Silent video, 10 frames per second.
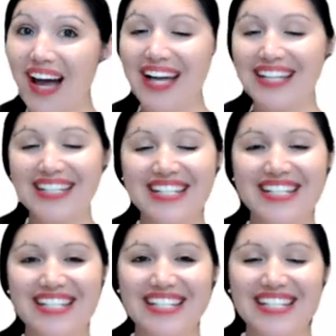I didn't
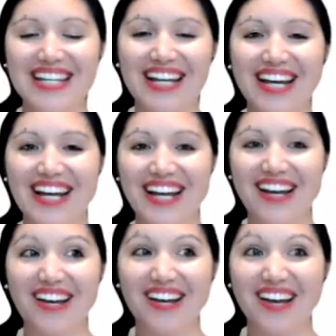see
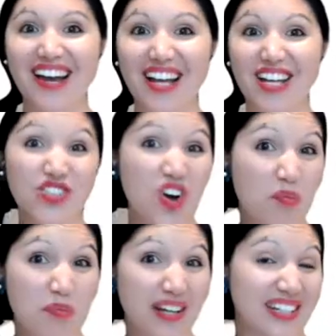a
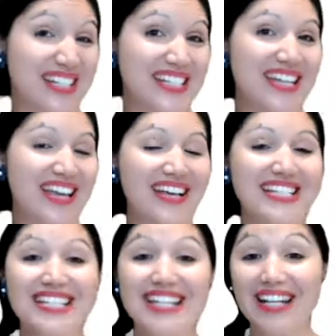drop. I didn't see a
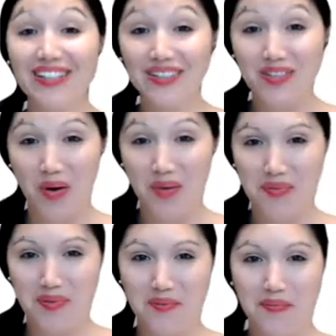single drop.
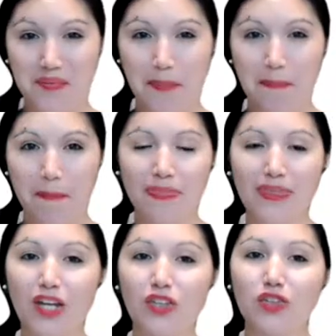
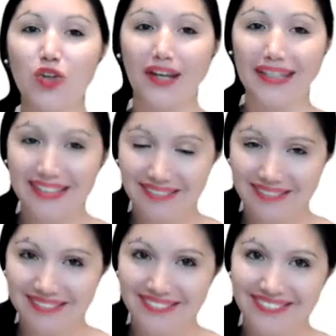Ne rien
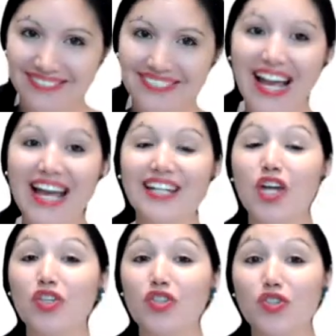and
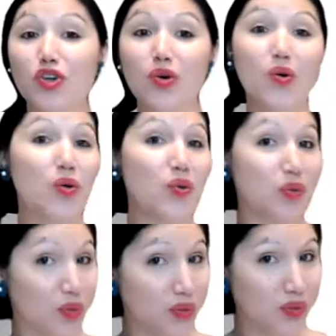ne
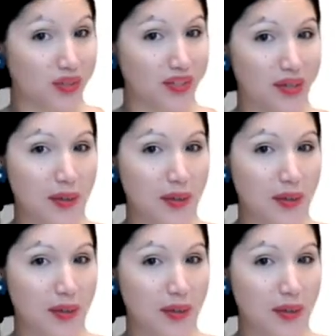aucune.